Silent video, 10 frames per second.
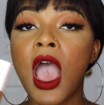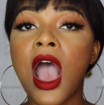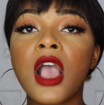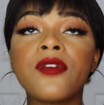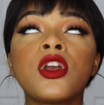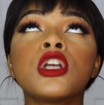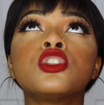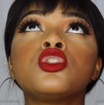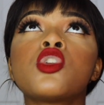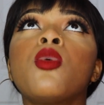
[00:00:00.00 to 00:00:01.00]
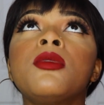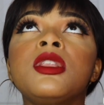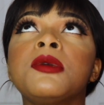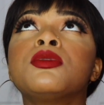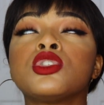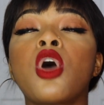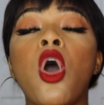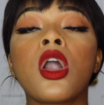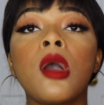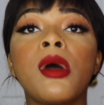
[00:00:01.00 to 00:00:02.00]
I've heard so many people
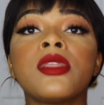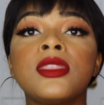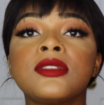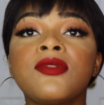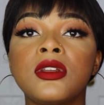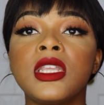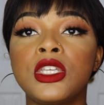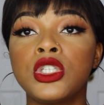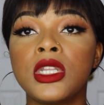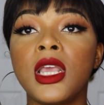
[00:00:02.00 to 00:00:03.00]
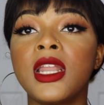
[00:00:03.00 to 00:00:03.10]
talk about this foundation,